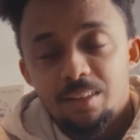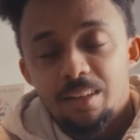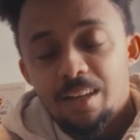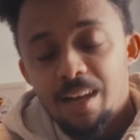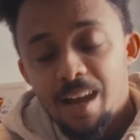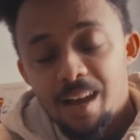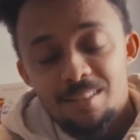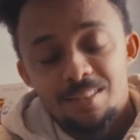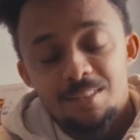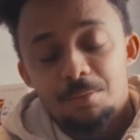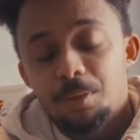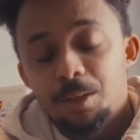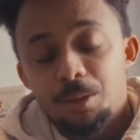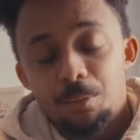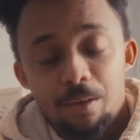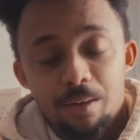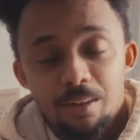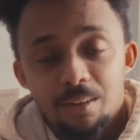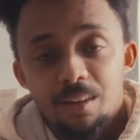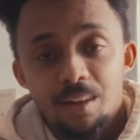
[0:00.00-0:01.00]
it has to be
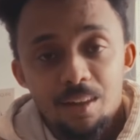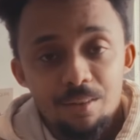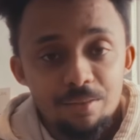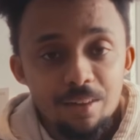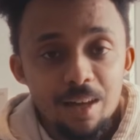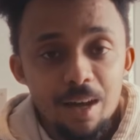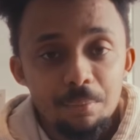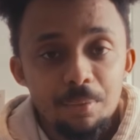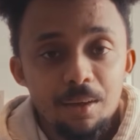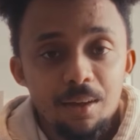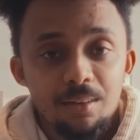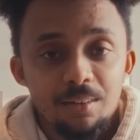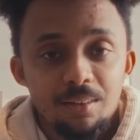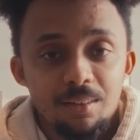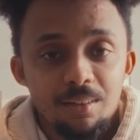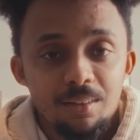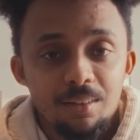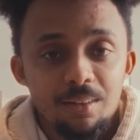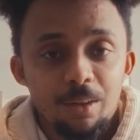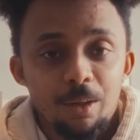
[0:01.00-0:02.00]
quicker than the flatbed,
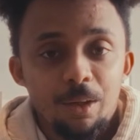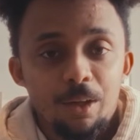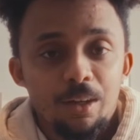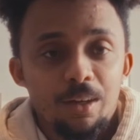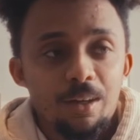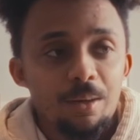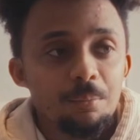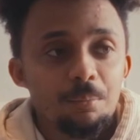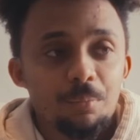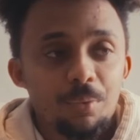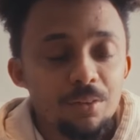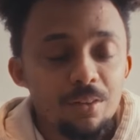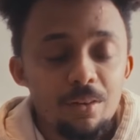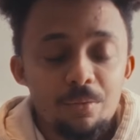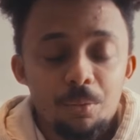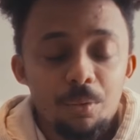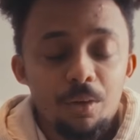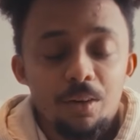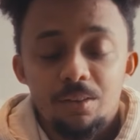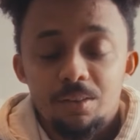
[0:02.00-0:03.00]
because
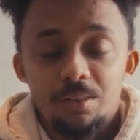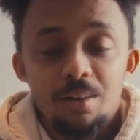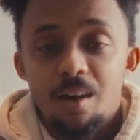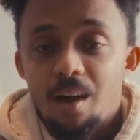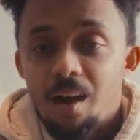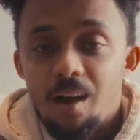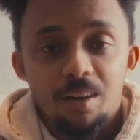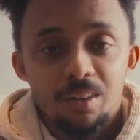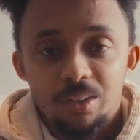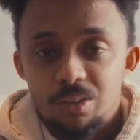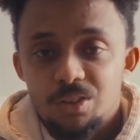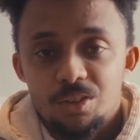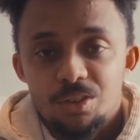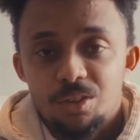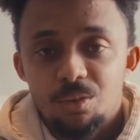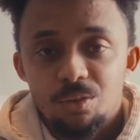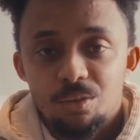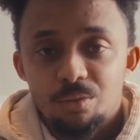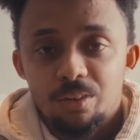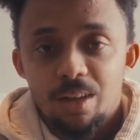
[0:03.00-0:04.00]
otherwise I can just
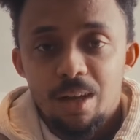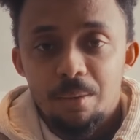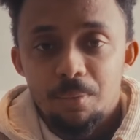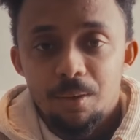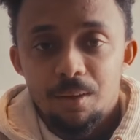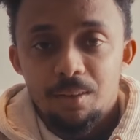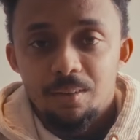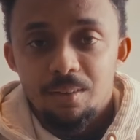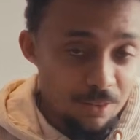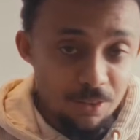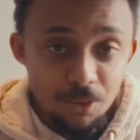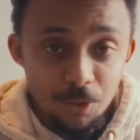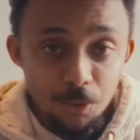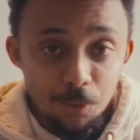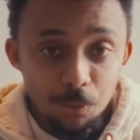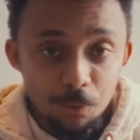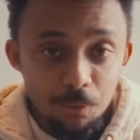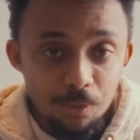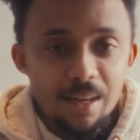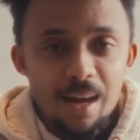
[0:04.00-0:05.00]
use the flatbed.
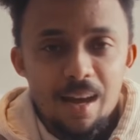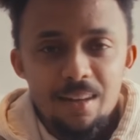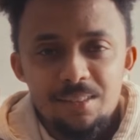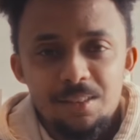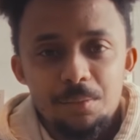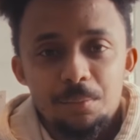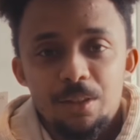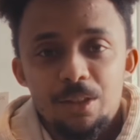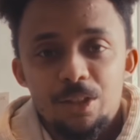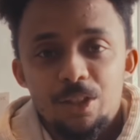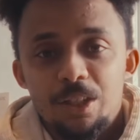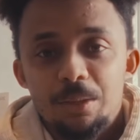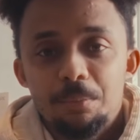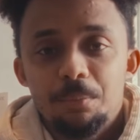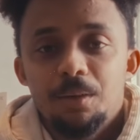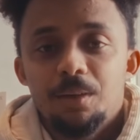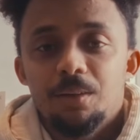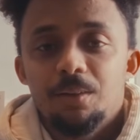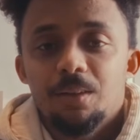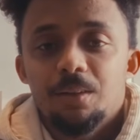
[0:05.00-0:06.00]
2, it has to be
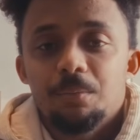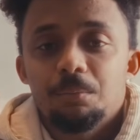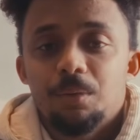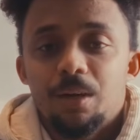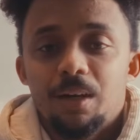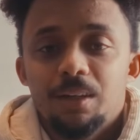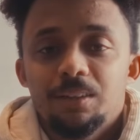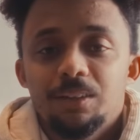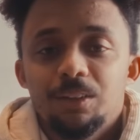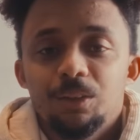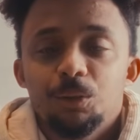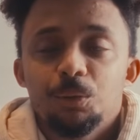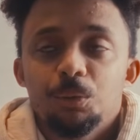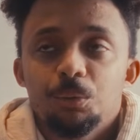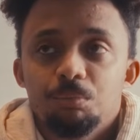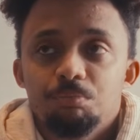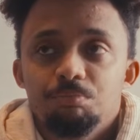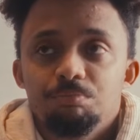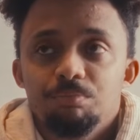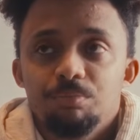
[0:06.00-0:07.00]
cheaper than a brand
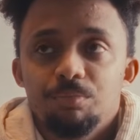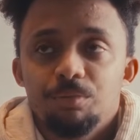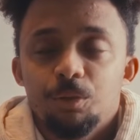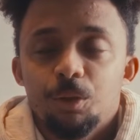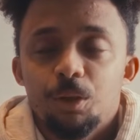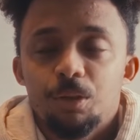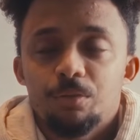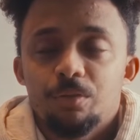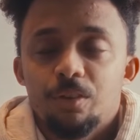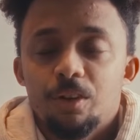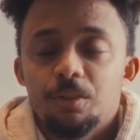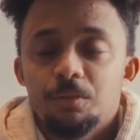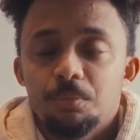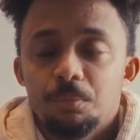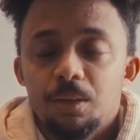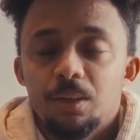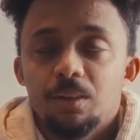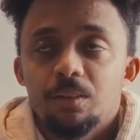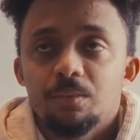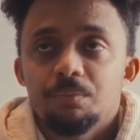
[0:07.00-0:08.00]
new
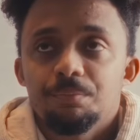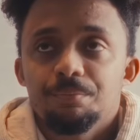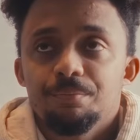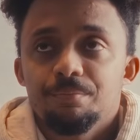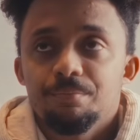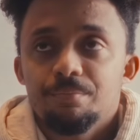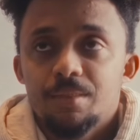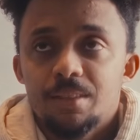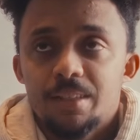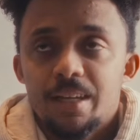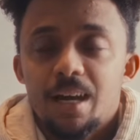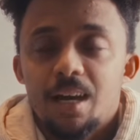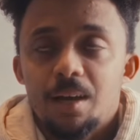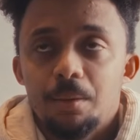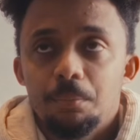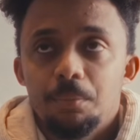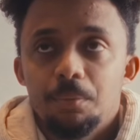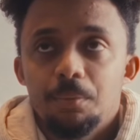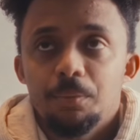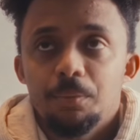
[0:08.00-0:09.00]
35mm setup,